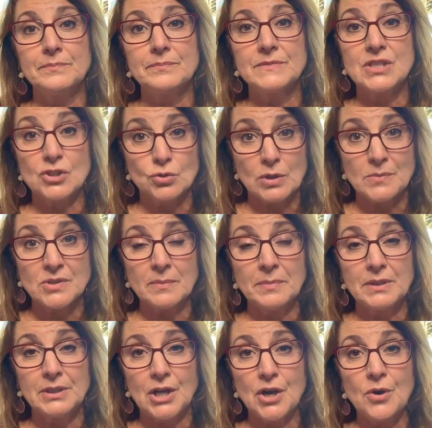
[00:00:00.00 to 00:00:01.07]
description
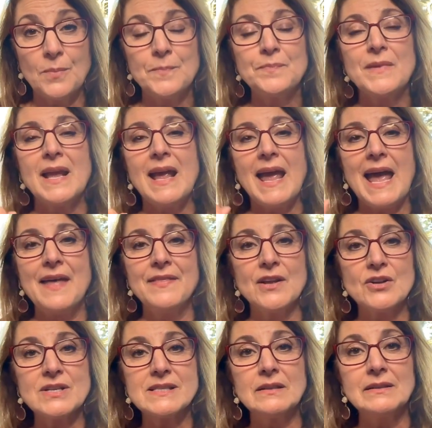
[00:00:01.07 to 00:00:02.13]
below, and
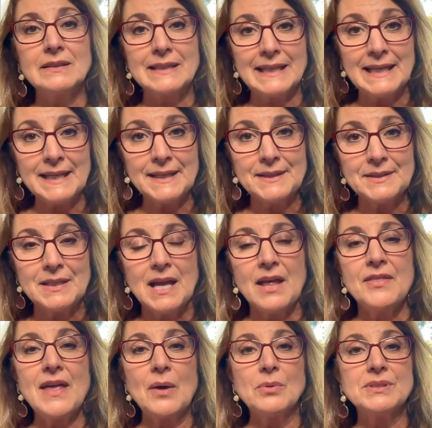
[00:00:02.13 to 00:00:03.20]
there is a link
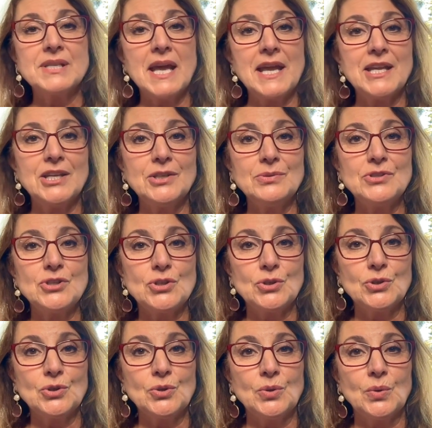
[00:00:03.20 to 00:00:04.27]
that will take you
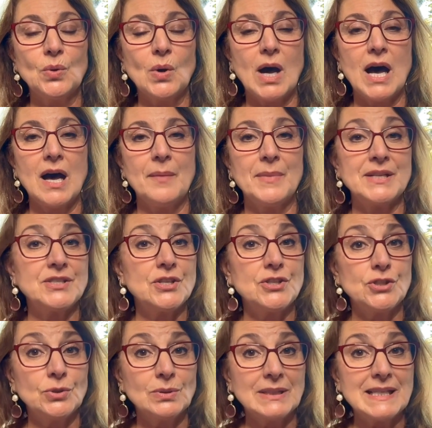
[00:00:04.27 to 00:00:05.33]
to a
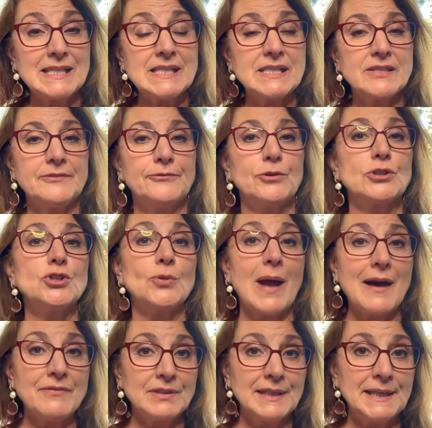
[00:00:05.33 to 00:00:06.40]
to-do list for
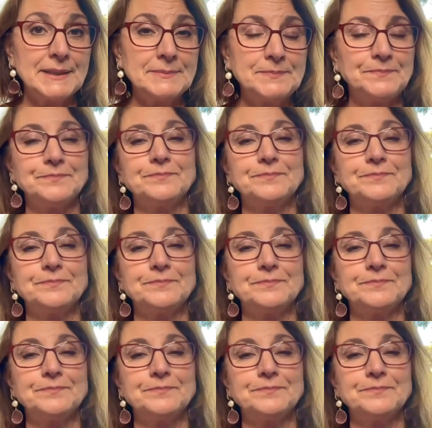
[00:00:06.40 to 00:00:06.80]
traveling